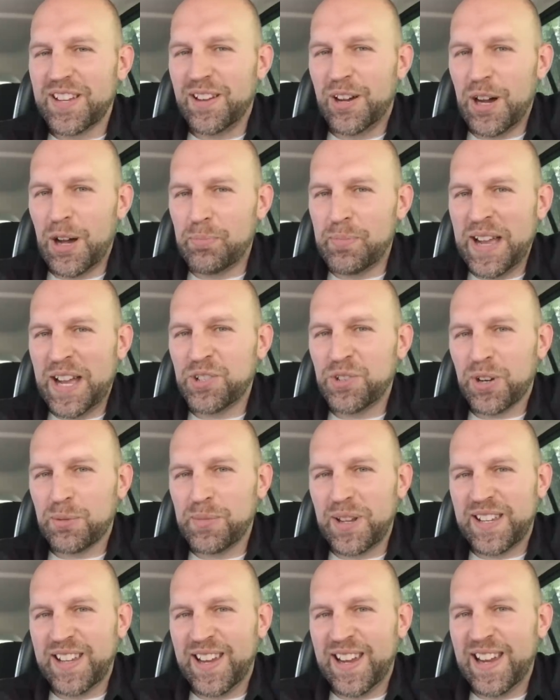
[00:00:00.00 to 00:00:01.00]
Uh, Patrick
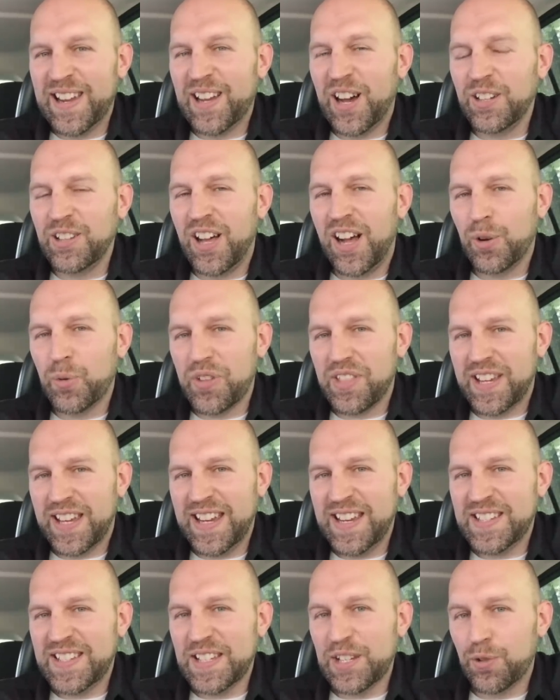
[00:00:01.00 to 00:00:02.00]
McKay, along with
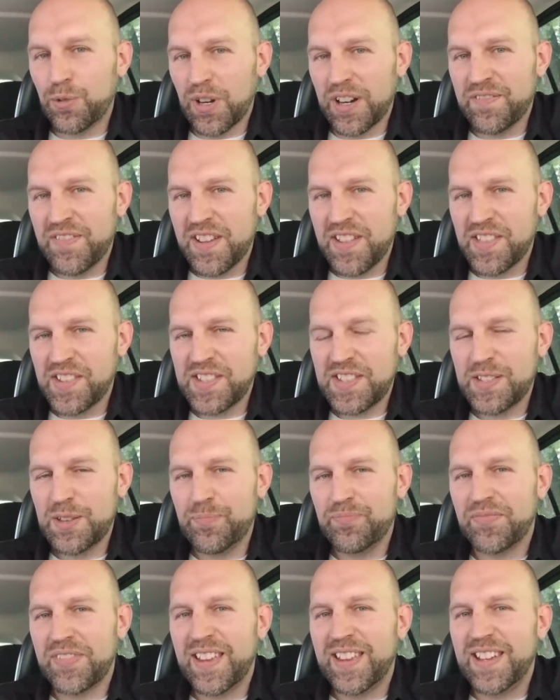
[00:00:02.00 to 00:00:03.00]
Casey Griffiths,
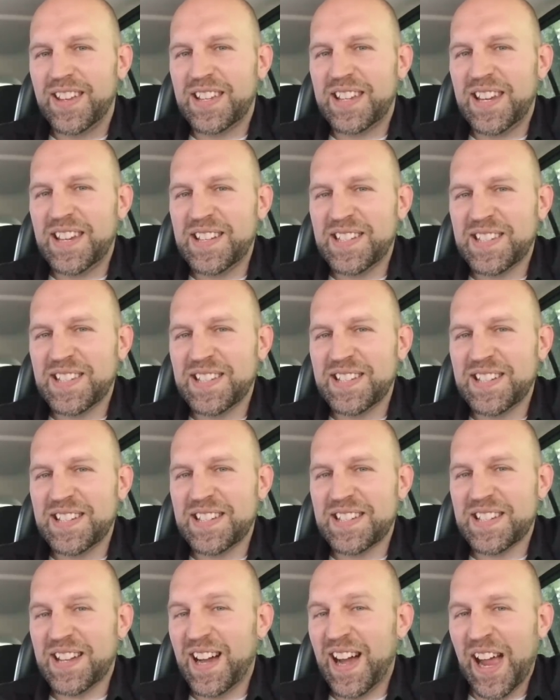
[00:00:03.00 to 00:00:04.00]
Casey
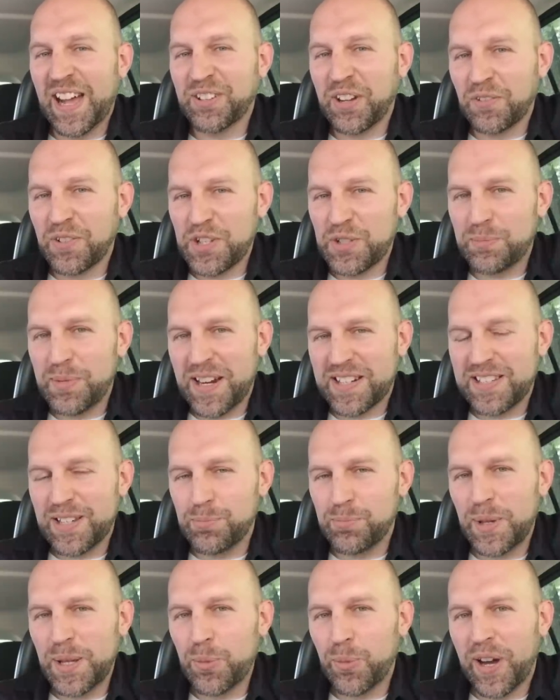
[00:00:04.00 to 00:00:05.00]
is a highly
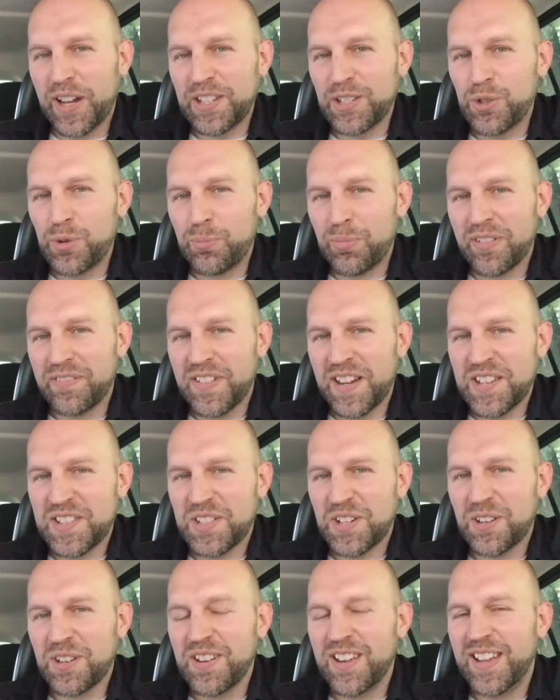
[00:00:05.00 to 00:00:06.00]
respected BYU
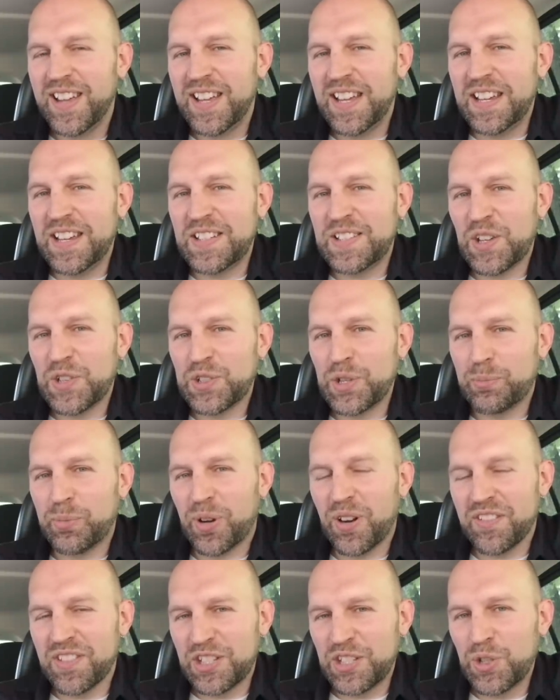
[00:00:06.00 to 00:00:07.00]
professor. He's also
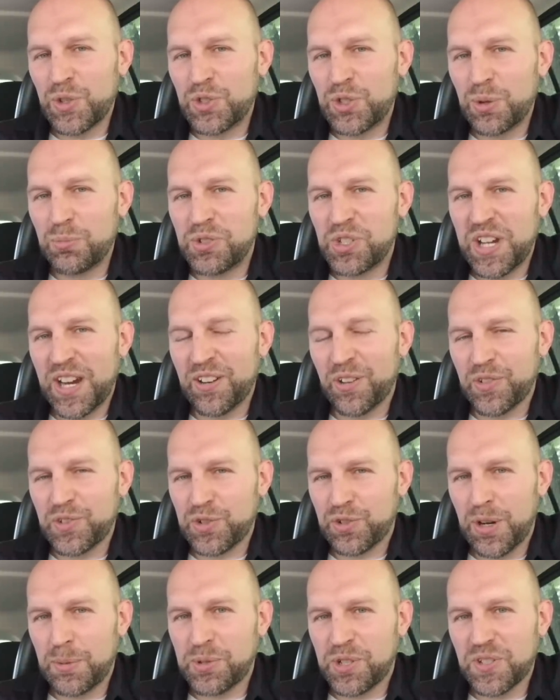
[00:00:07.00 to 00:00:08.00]
part of the YouTube channel
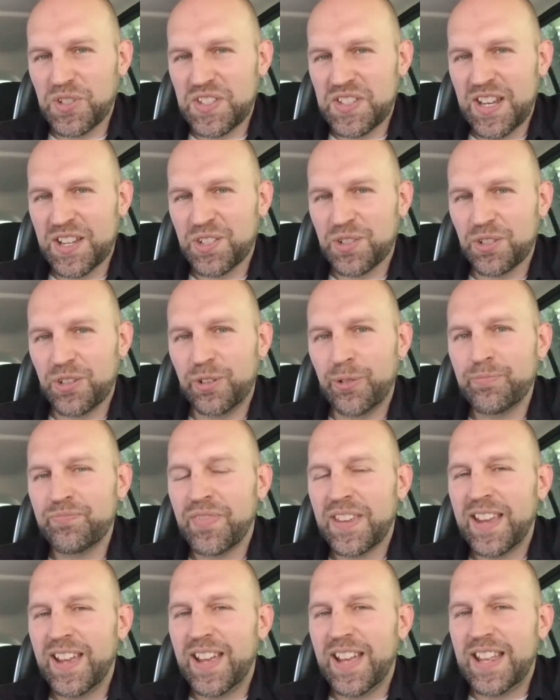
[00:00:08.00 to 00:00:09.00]
Scripture Central.
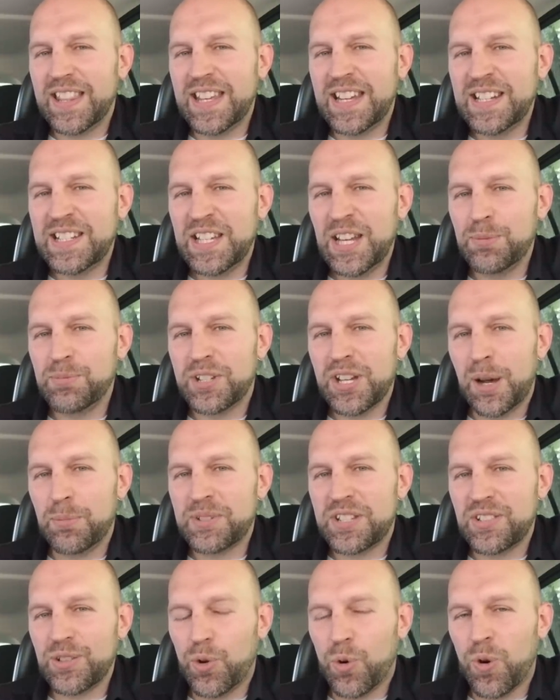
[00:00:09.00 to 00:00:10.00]
They teamed
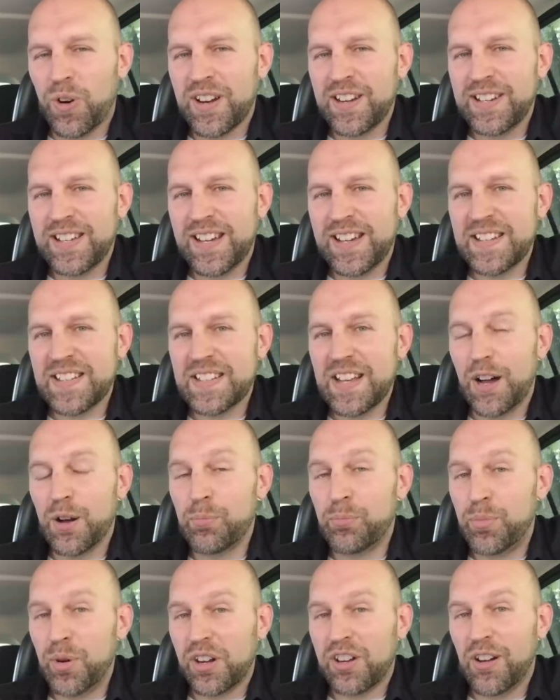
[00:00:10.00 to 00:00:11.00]
up to organize a
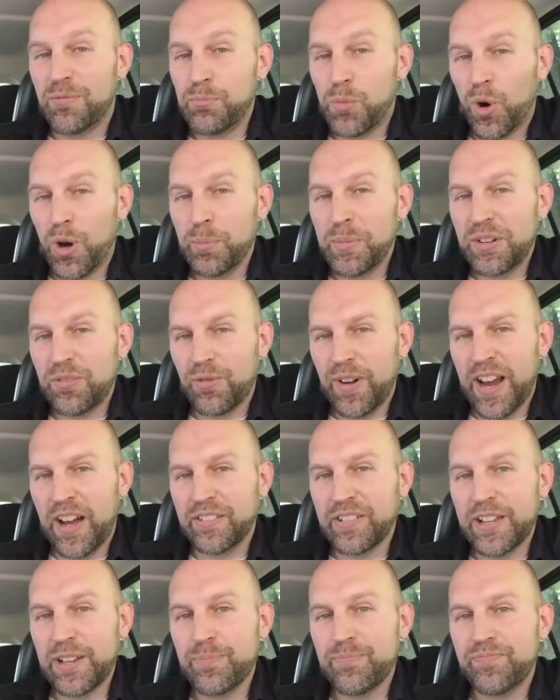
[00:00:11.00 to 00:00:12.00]
Book of Mormon
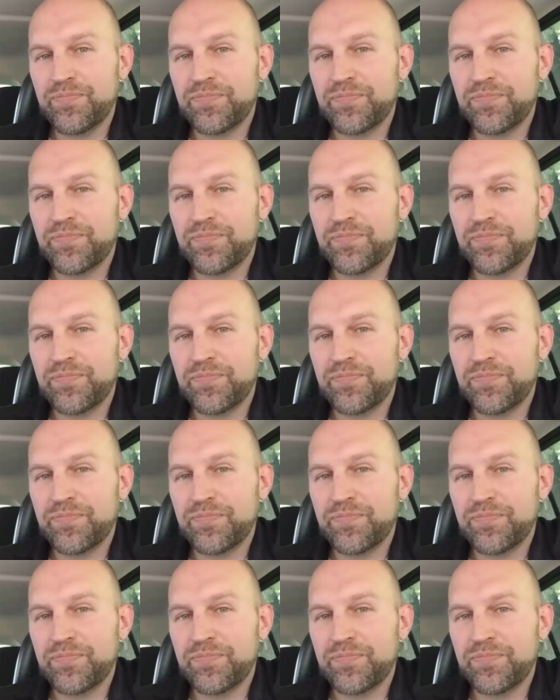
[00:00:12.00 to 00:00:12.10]
rally.